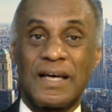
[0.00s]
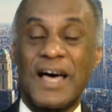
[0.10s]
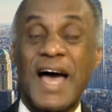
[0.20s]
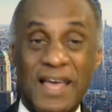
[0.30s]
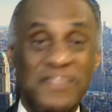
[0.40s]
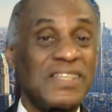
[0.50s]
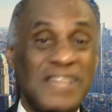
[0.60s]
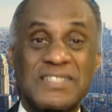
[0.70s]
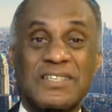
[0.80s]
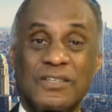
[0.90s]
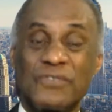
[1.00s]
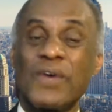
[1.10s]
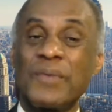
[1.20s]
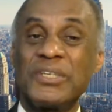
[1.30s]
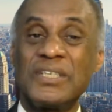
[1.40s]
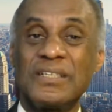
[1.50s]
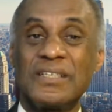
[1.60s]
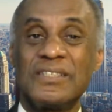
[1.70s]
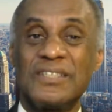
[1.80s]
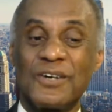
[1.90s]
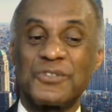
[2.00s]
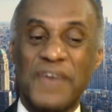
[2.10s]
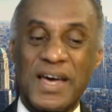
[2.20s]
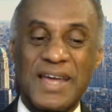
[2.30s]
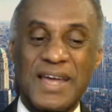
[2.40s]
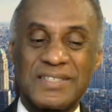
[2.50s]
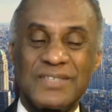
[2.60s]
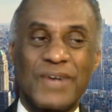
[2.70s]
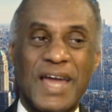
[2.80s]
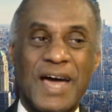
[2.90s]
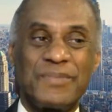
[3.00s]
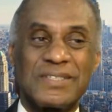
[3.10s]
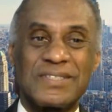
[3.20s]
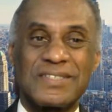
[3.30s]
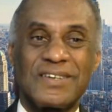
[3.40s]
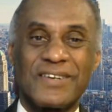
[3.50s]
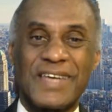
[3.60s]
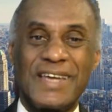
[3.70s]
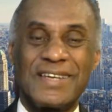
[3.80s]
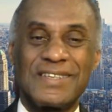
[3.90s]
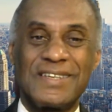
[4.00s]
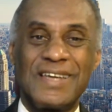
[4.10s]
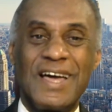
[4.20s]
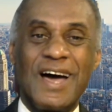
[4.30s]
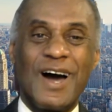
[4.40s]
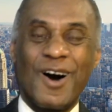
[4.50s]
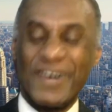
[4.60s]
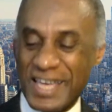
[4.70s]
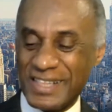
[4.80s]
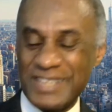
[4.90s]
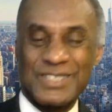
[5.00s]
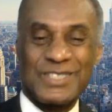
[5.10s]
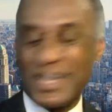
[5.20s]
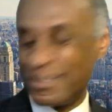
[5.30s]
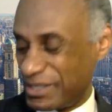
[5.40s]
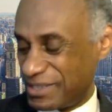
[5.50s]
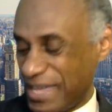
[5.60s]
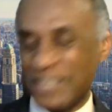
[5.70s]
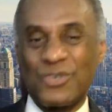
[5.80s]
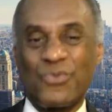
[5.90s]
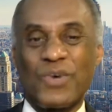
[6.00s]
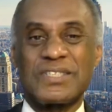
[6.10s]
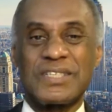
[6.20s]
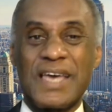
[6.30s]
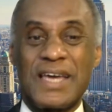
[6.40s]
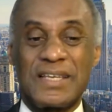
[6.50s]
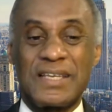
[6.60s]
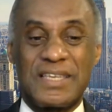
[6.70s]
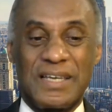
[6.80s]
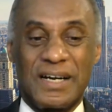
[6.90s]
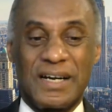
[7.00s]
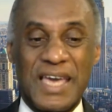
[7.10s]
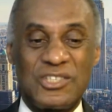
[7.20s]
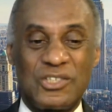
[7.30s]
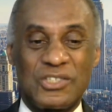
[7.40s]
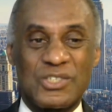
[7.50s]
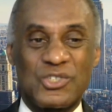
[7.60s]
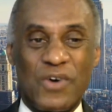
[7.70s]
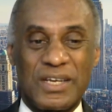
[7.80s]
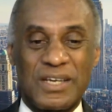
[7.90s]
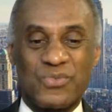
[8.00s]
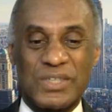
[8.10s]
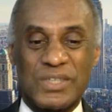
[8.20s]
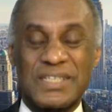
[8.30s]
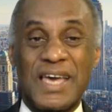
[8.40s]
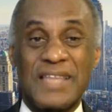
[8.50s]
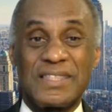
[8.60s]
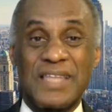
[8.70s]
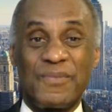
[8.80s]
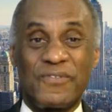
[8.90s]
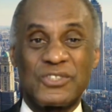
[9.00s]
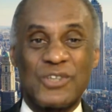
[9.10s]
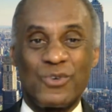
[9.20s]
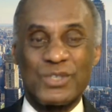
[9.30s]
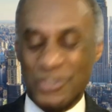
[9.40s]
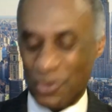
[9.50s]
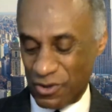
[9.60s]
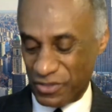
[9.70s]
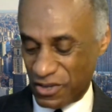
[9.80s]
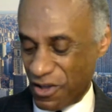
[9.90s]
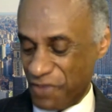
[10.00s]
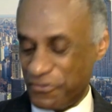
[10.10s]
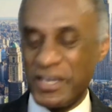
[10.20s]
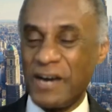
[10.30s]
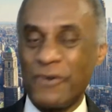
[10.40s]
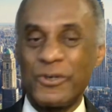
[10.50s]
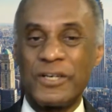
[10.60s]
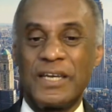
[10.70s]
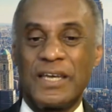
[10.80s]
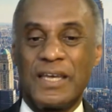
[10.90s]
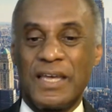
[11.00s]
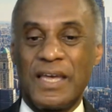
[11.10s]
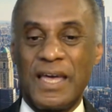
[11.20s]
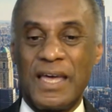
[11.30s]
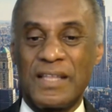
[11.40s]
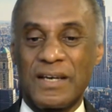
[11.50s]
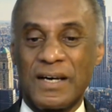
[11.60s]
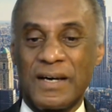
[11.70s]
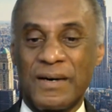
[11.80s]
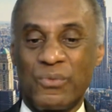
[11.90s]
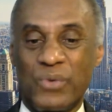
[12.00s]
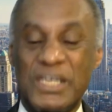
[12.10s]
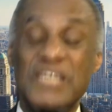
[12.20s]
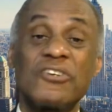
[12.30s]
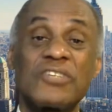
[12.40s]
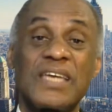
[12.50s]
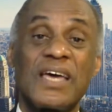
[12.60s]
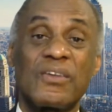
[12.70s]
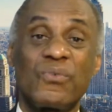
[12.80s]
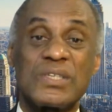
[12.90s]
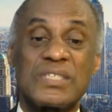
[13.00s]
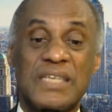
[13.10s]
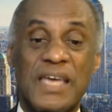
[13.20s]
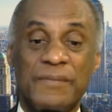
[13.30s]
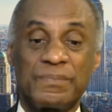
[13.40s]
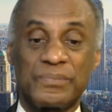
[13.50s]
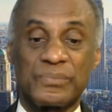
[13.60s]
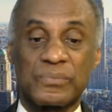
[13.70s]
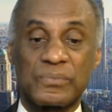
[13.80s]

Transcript: I think that's a good remedy. You know, try that and see what happens. Okay. Okay, ladies and gentlemen, thank you once again. And in case you're just joining us once again, the name of the show is called The Coffee Hour. And we're here together once again.